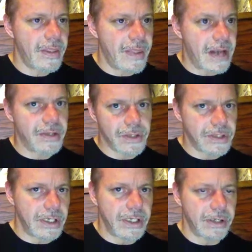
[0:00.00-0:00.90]
That is
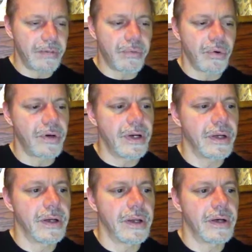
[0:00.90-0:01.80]
exceedingly important in
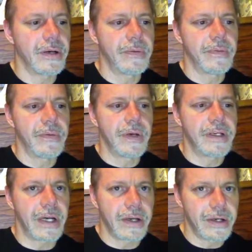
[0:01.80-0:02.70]

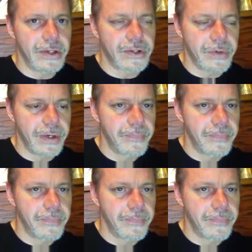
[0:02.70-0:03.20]
Italian history.